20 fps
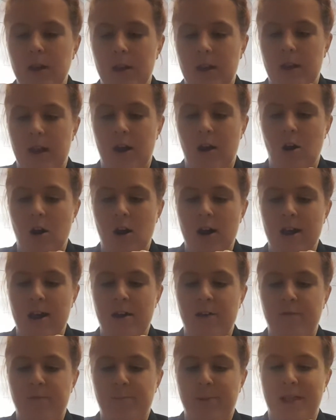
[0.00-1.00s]
Now I
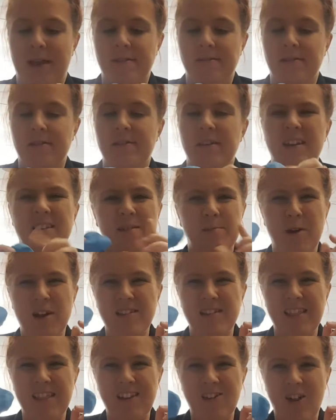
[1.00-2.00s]
have plasticine, so
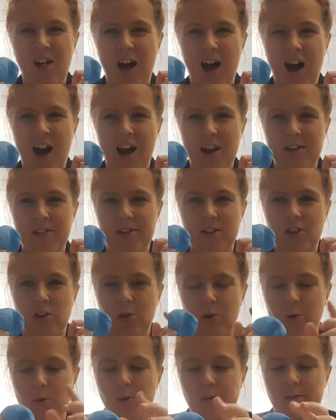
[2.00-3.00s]
mine's a little harder than
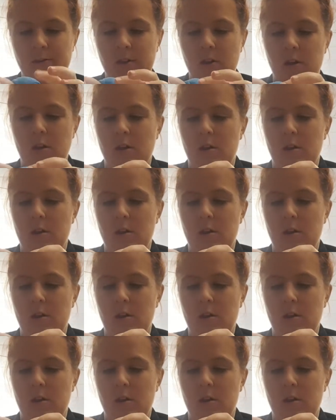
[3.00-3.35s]
yours.